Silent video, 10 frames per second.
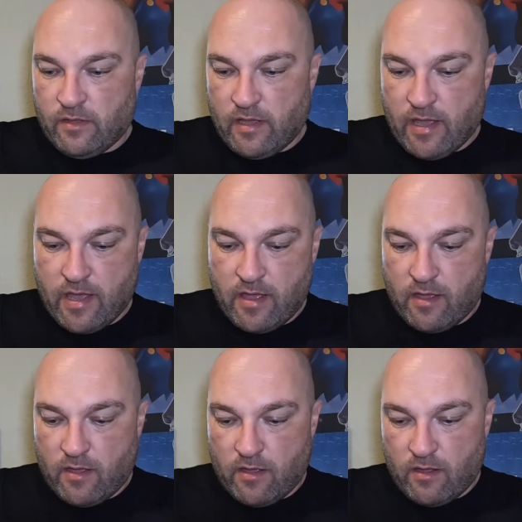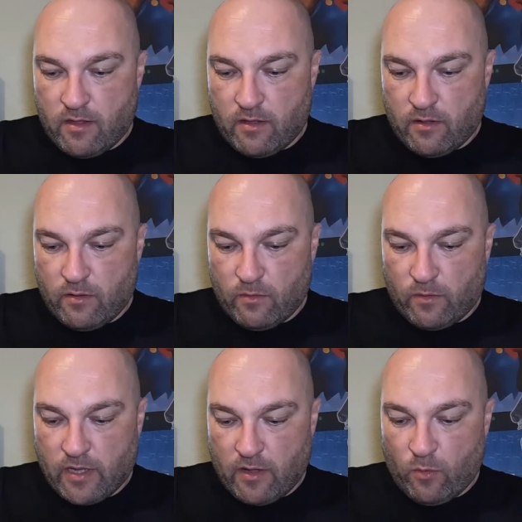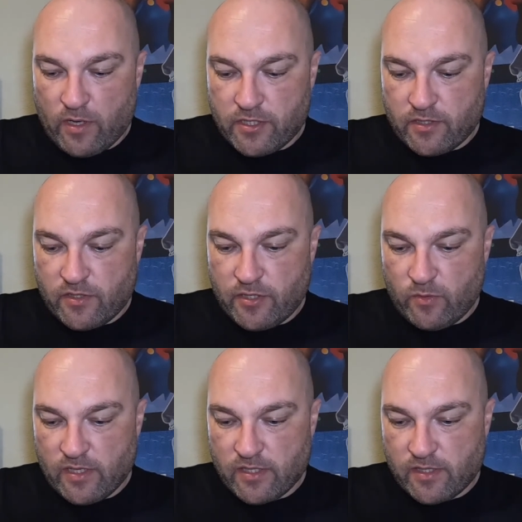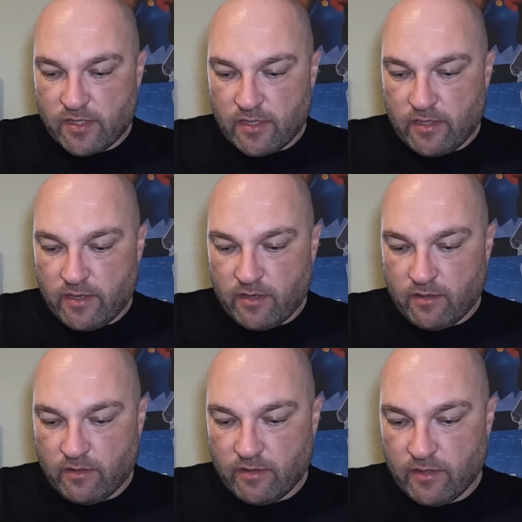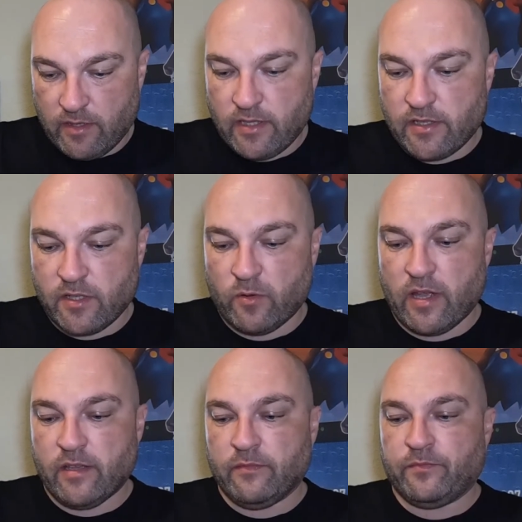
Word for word: Uh, oh, actually, there's two discs is it in here. It is okay.